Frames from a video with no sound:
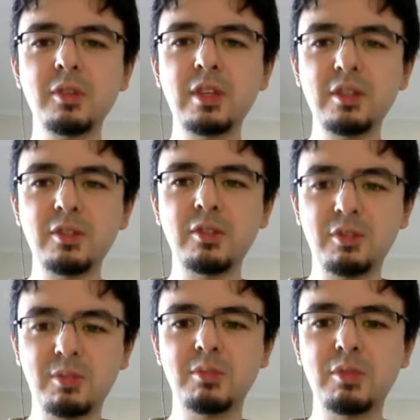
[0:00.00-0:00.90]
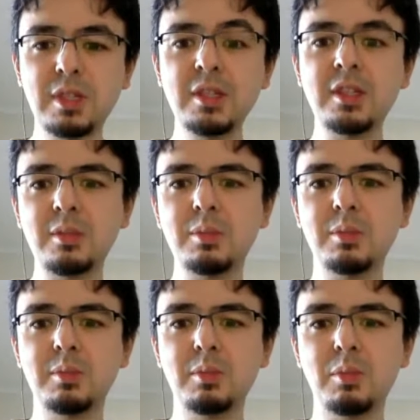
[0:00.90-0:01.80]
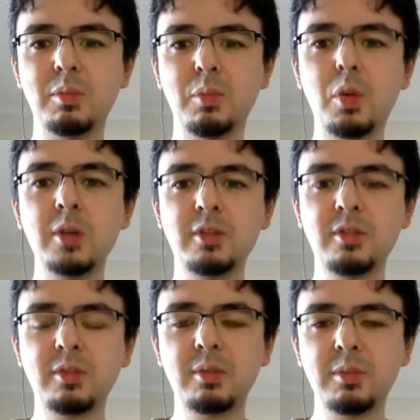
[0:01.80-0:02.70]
is really what